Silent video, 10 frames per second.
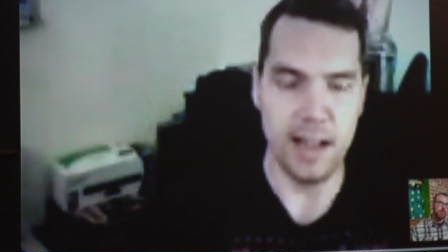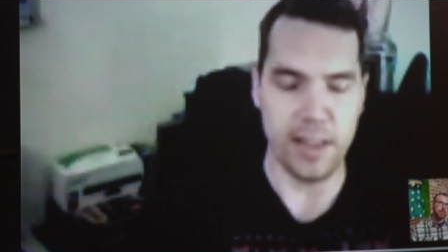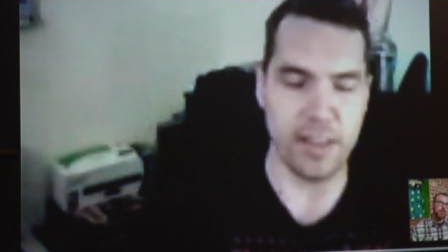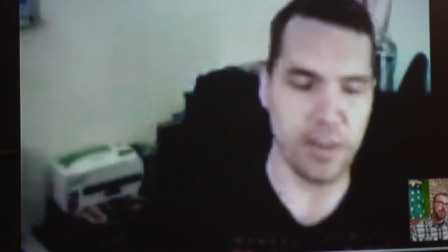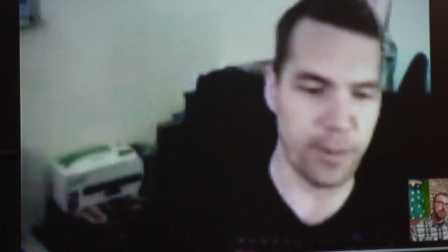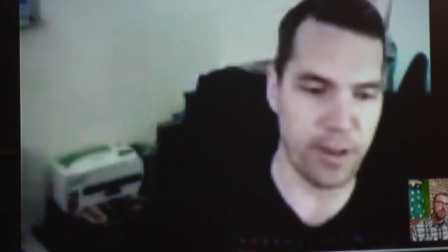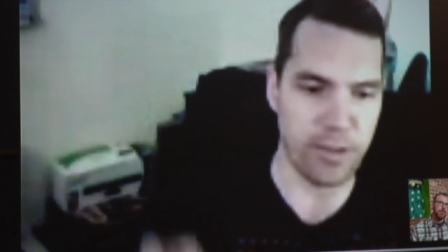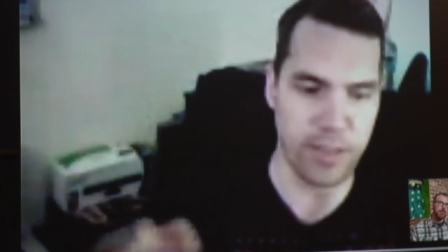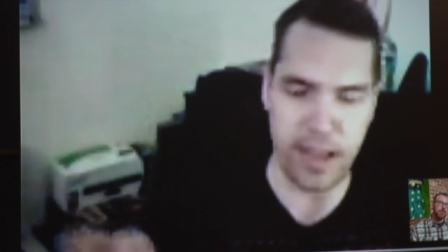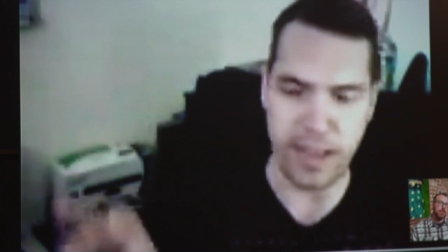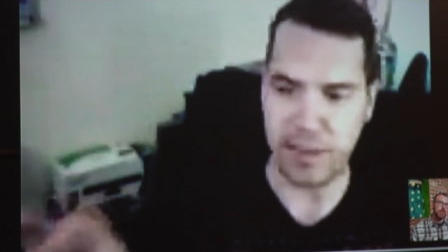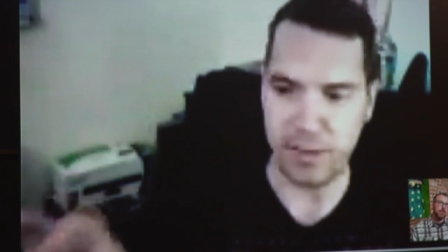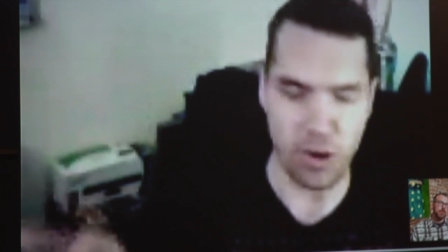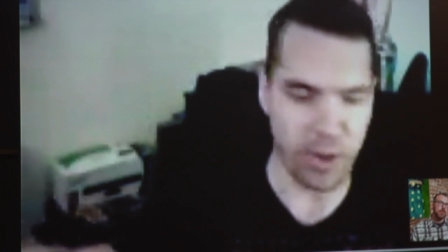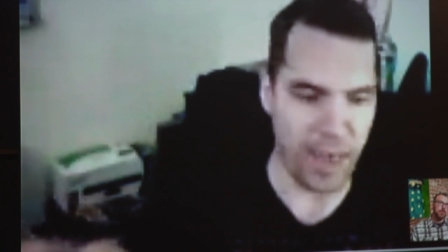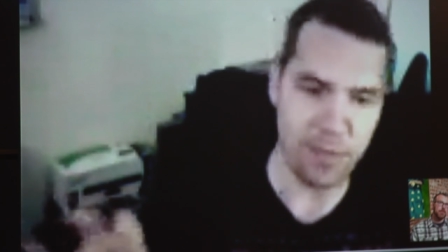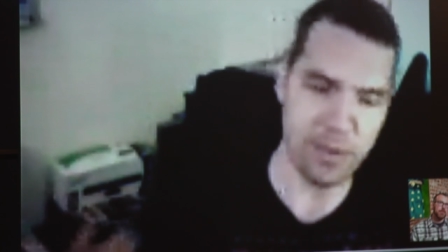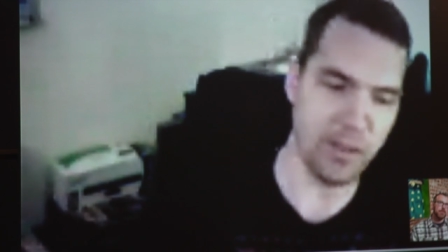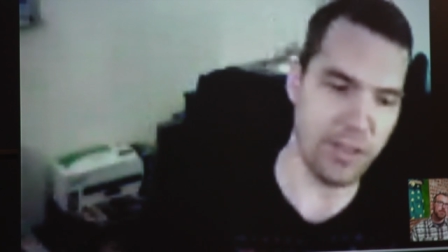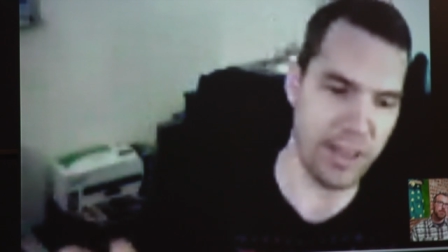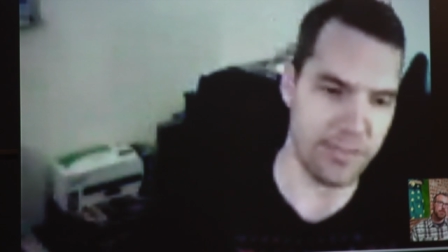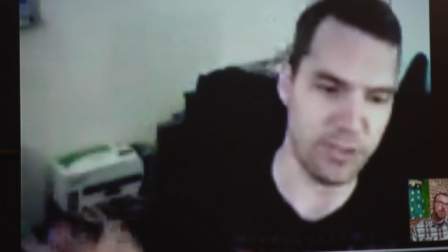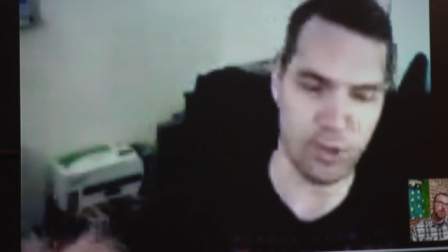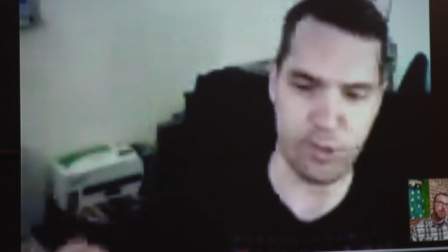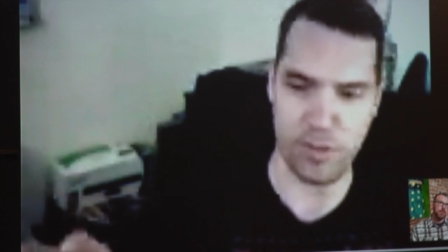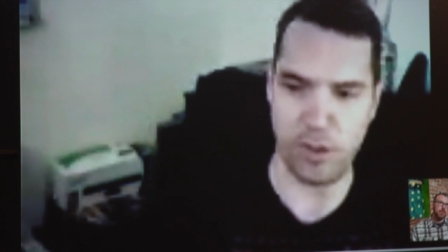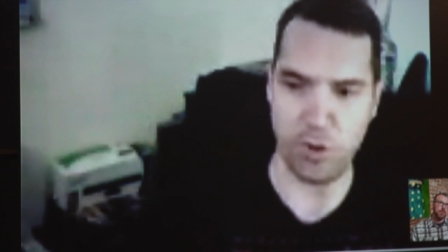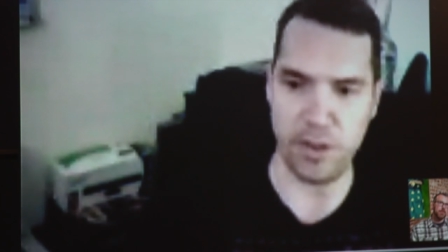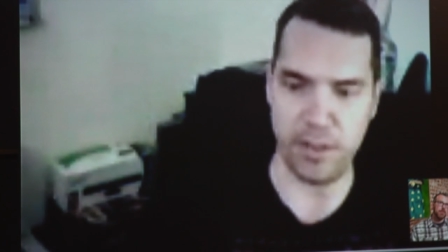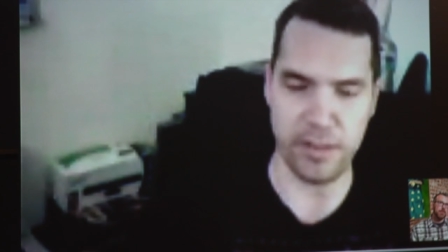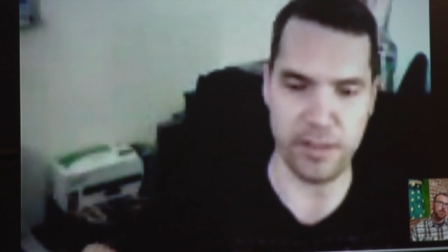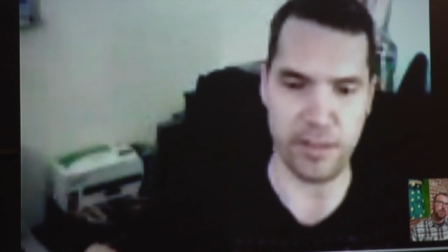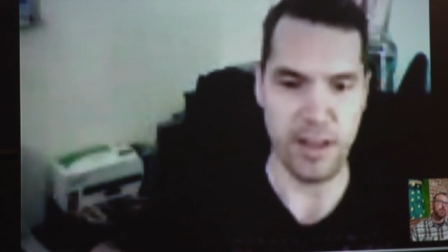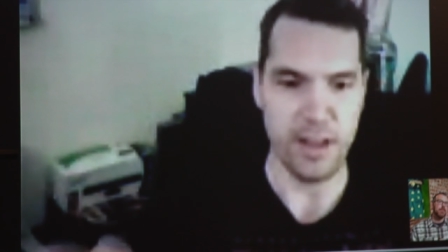then the player's like, okay, I really only have two or three choices